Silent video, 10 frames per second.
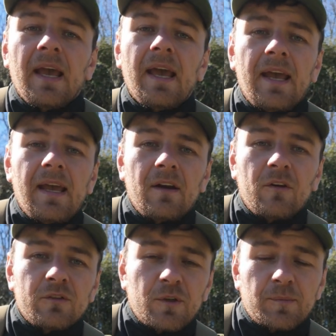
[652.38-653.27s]
And
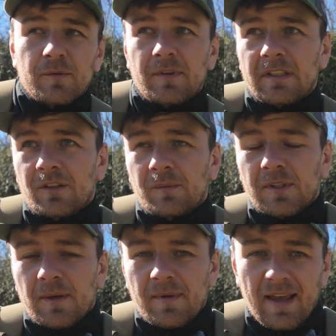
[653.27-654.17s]
on top of that,
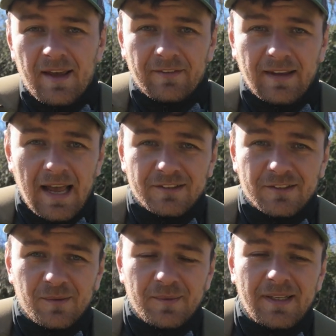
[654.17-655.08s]
sometimes I have cats
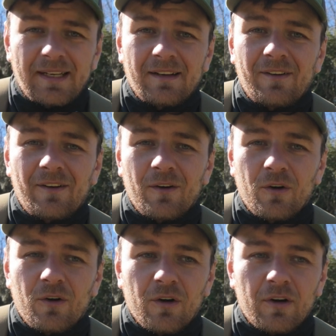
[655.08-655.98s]
coming in
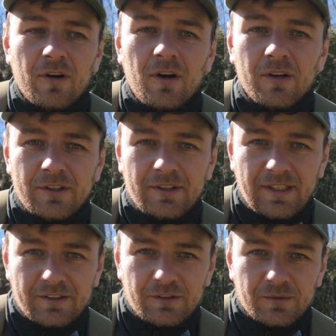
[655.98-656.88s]
or other
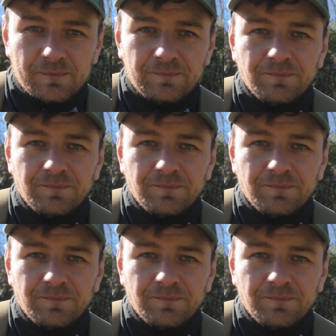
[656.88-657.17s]
things too.